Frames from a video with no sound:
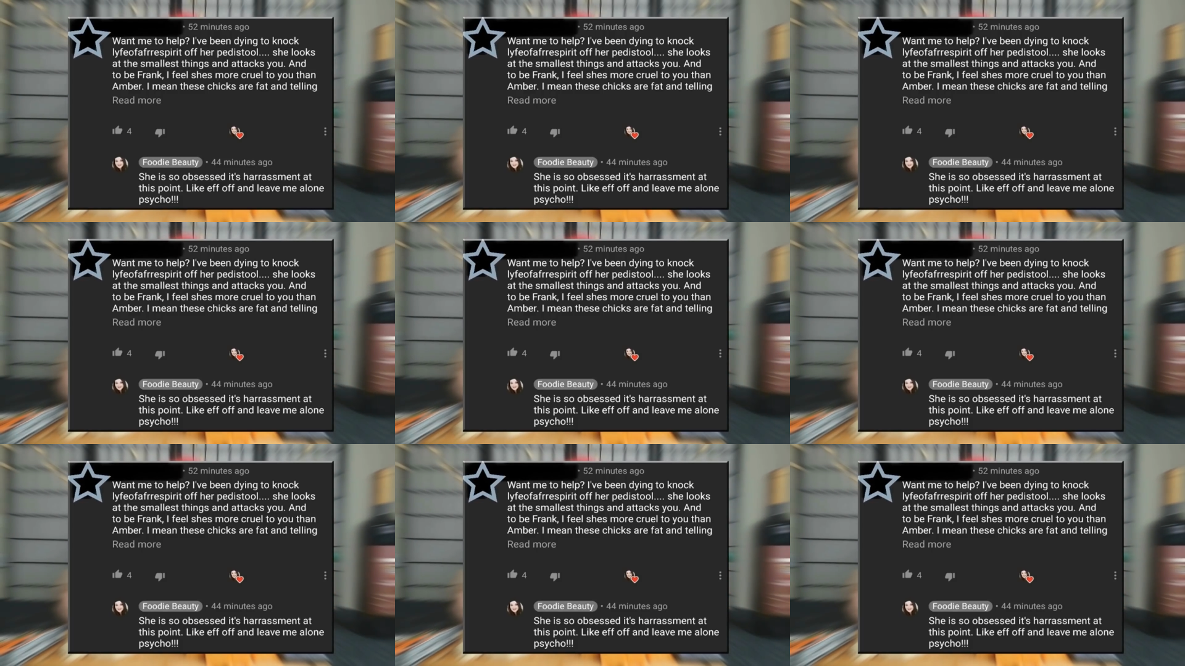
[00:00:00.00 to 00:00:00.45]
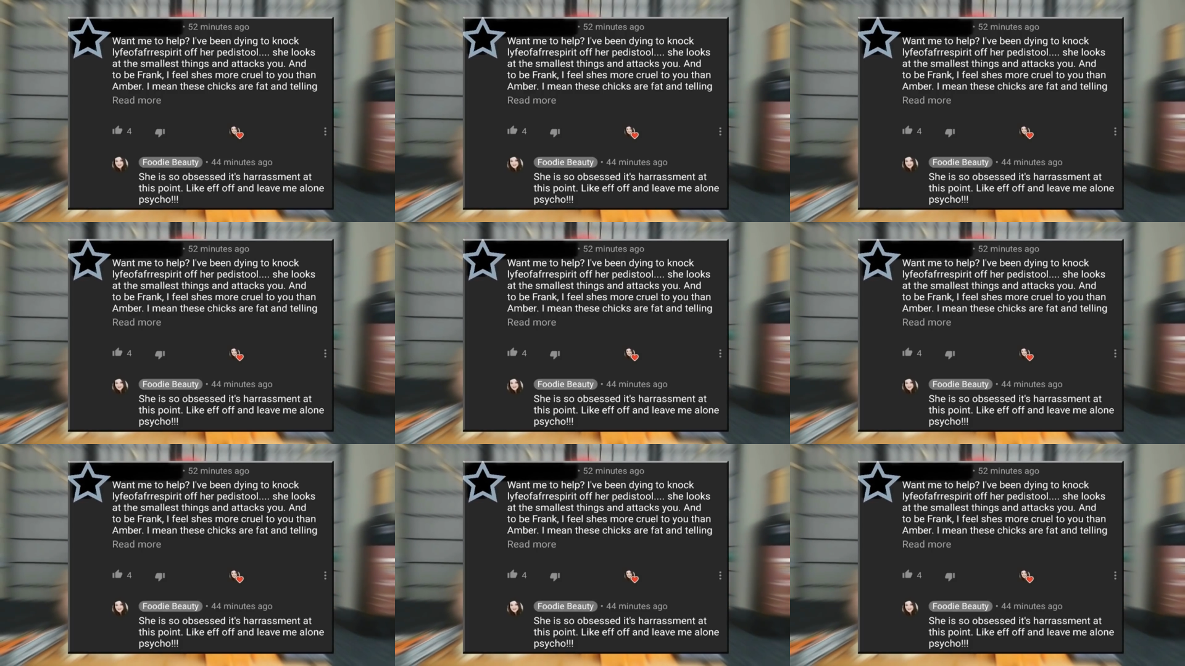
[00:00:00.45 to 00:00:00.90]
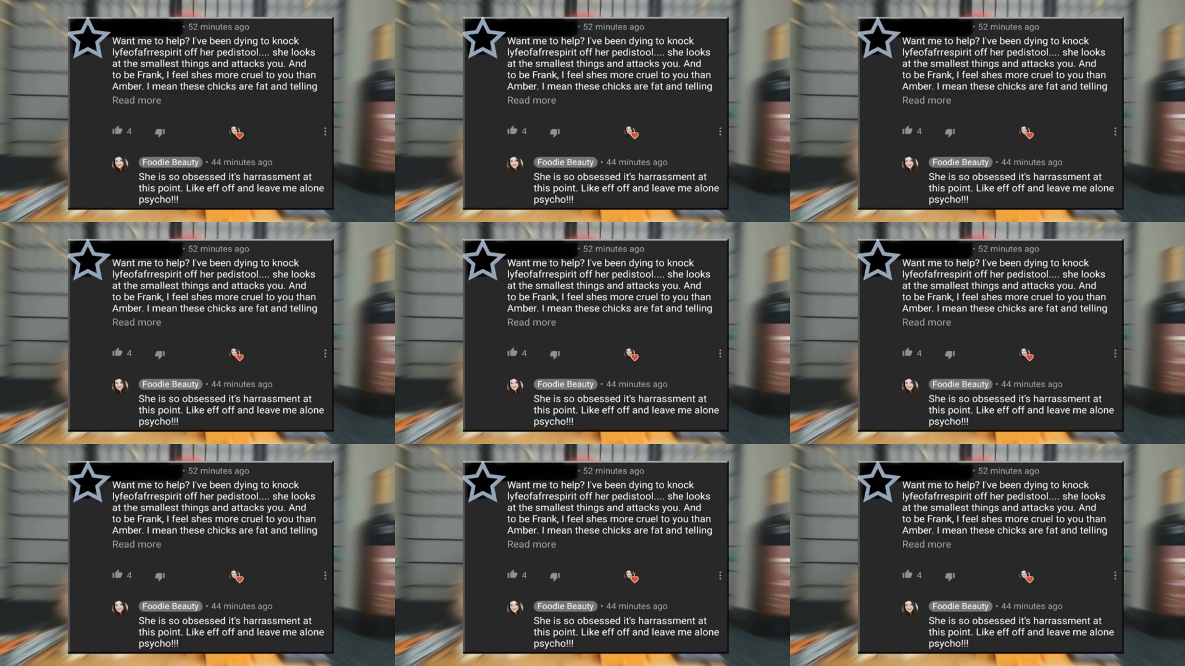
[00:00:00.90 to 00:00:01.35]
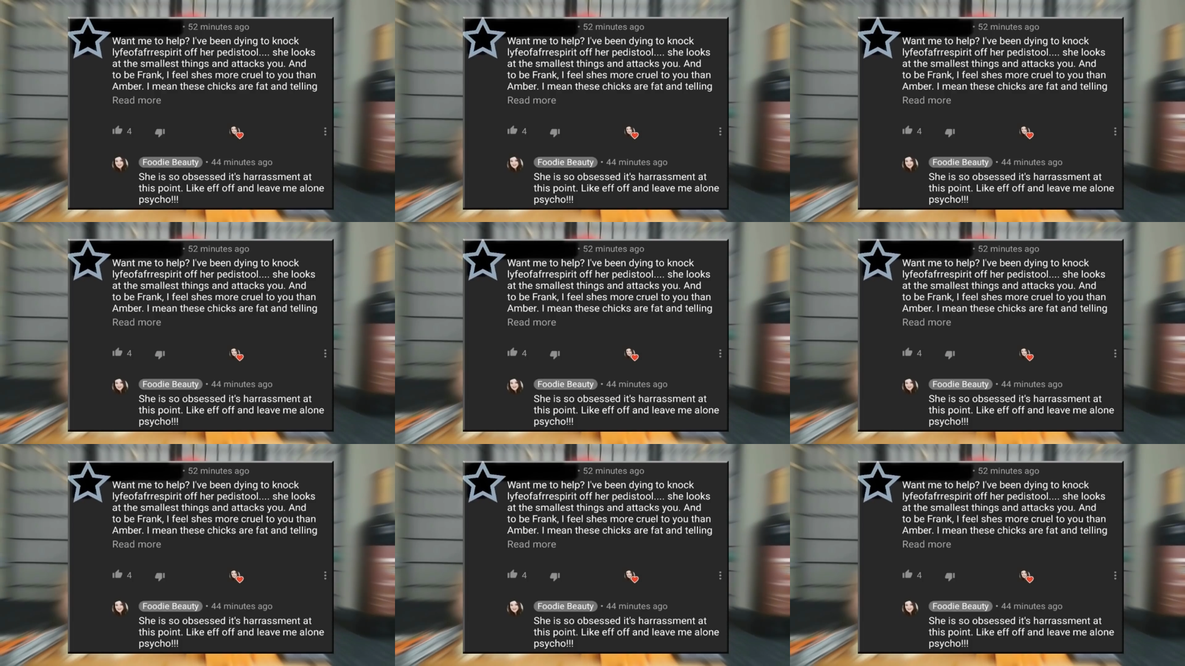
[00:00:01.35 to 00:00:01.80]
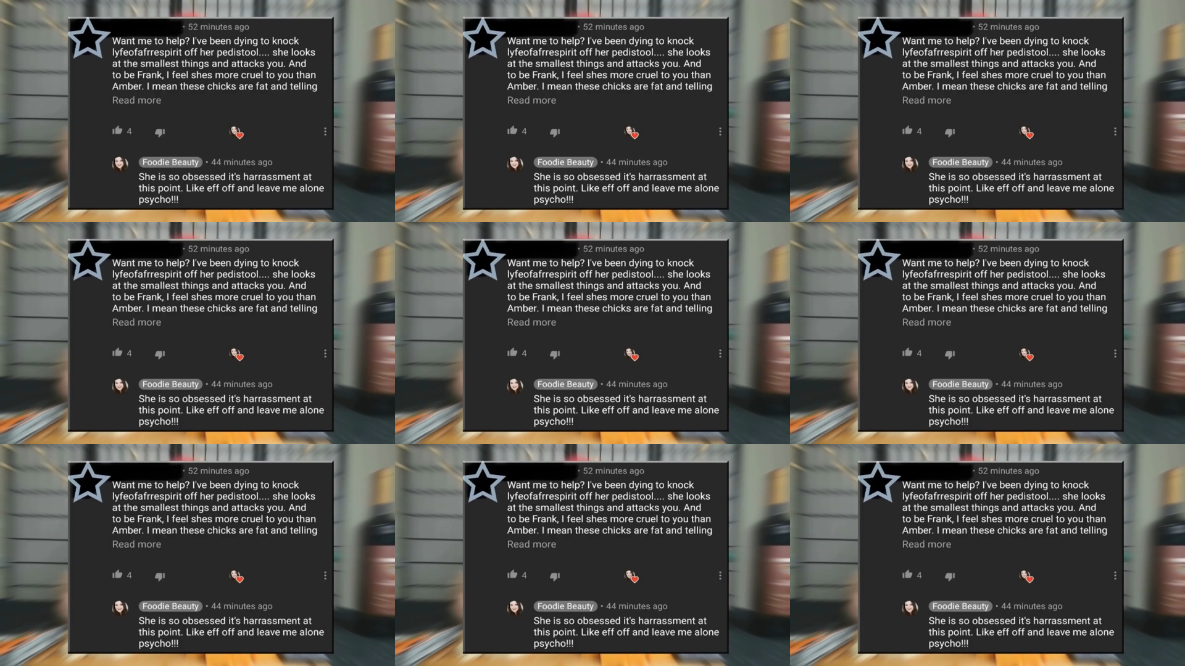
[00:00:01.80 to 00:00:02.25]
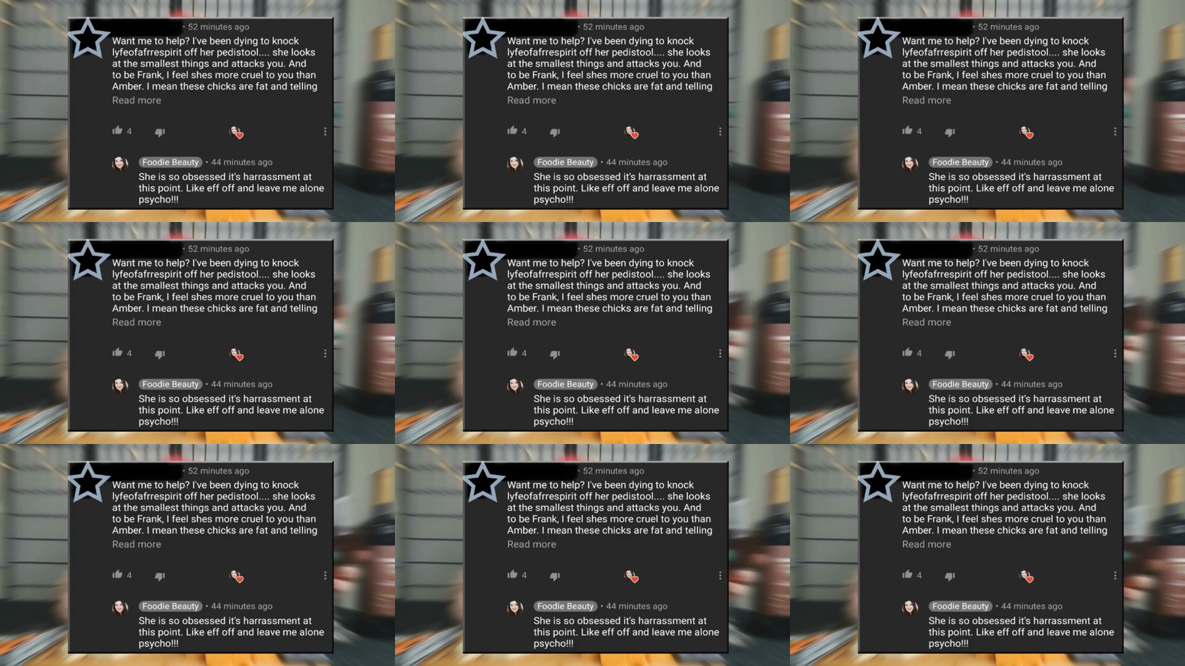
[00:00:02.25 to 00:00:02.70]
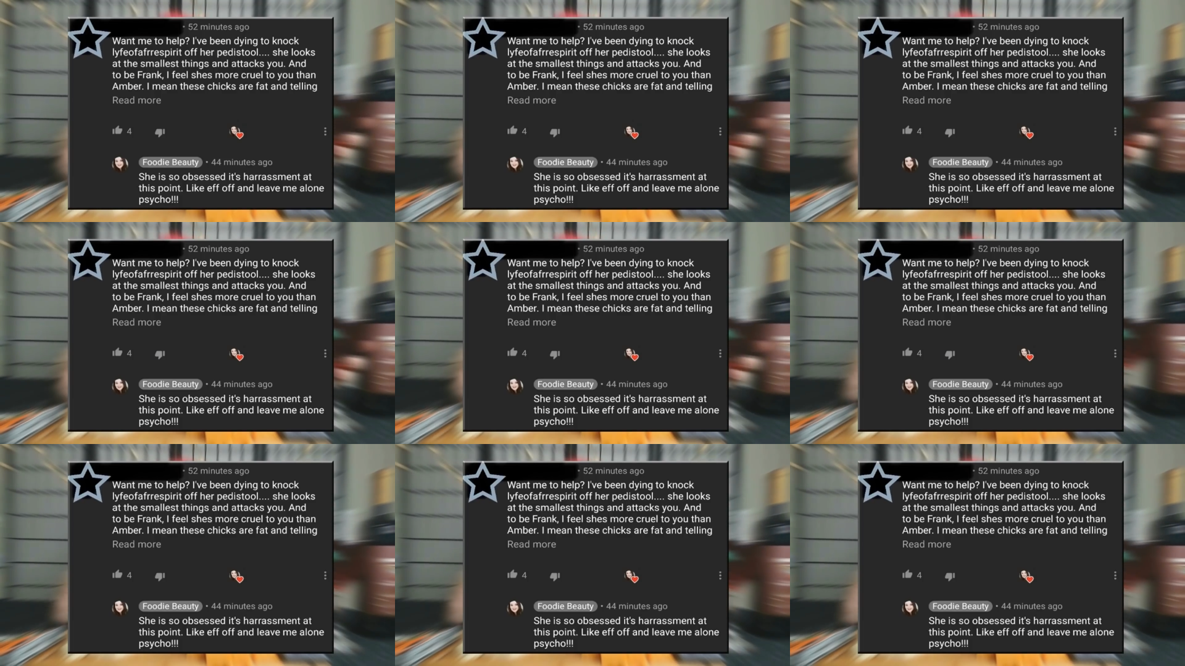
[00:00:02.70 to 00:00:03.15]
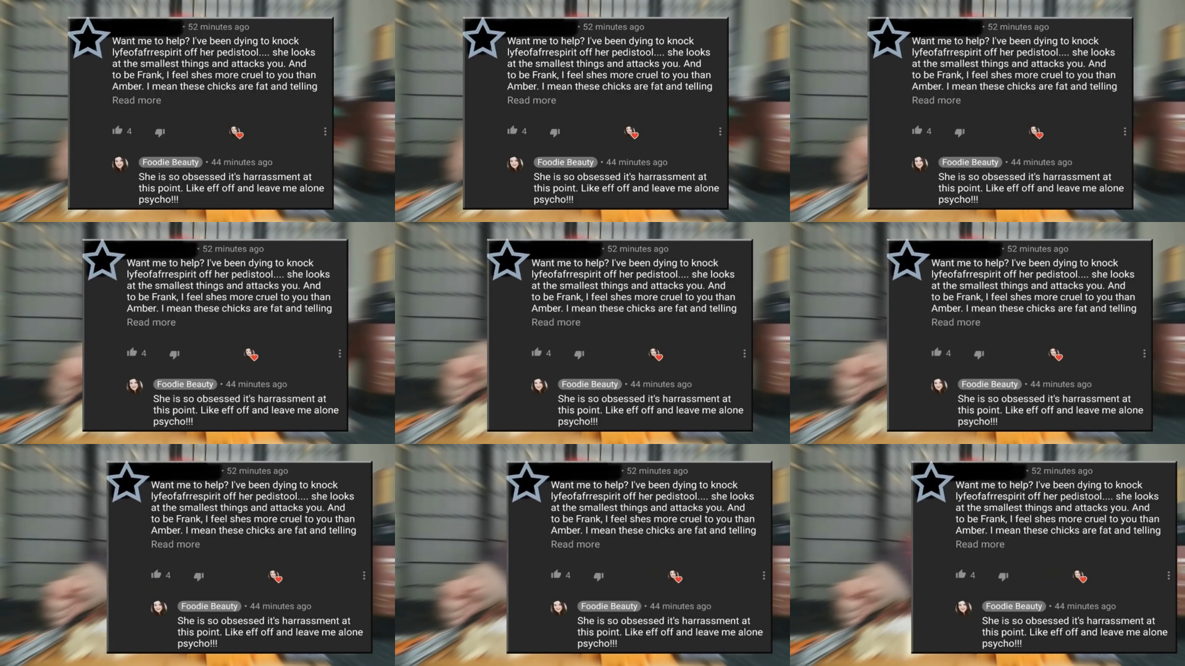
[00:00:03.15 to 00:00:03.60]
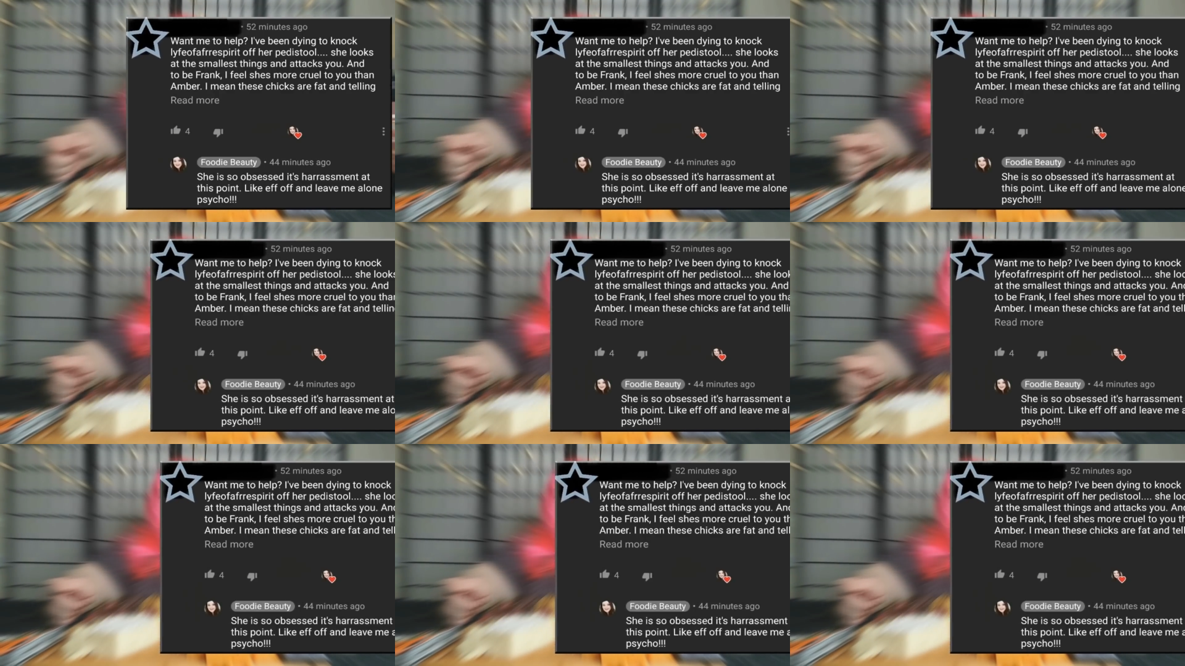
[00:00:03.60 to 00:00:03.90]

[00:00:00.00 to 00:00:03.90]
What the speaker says: Nobody's mouth can be seen.